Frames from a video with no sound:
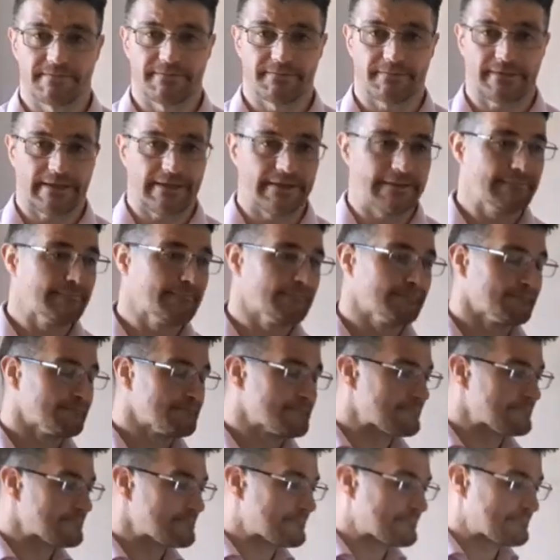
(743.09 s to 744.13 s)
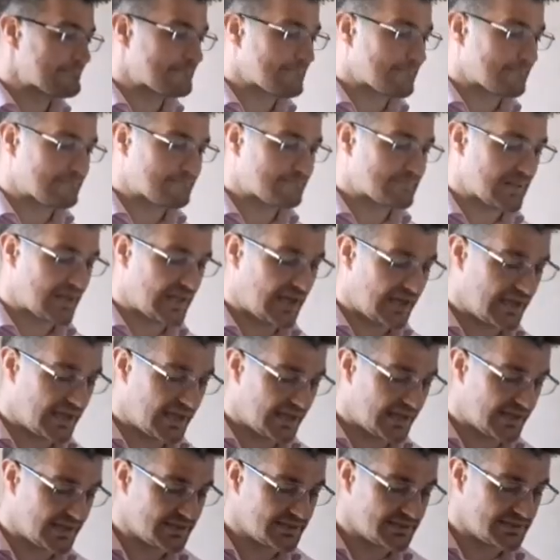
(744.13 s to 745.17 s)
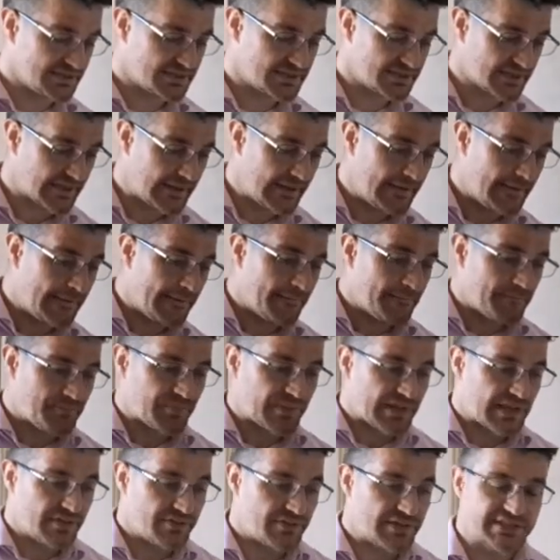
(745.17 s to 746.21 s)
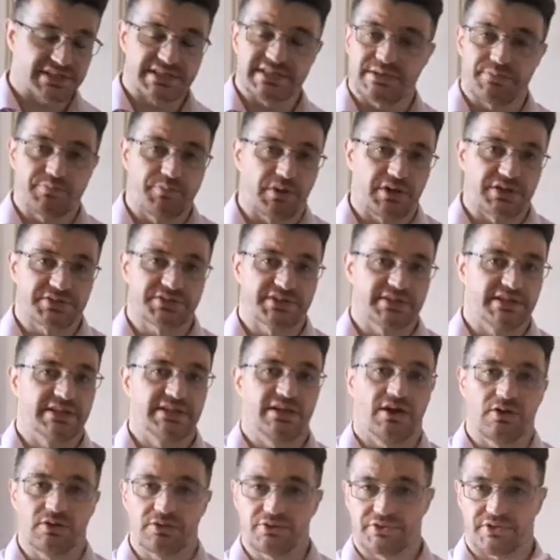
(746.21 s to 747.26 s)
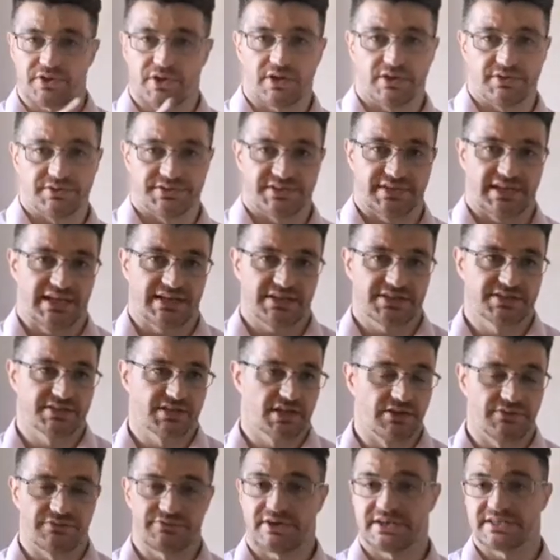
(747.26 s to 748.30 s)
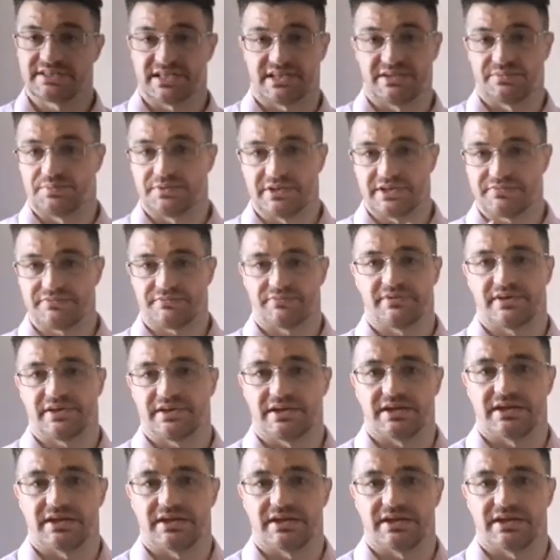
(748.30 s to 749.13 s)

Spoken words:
Okay, and this is important in all other contexts. So, for example, if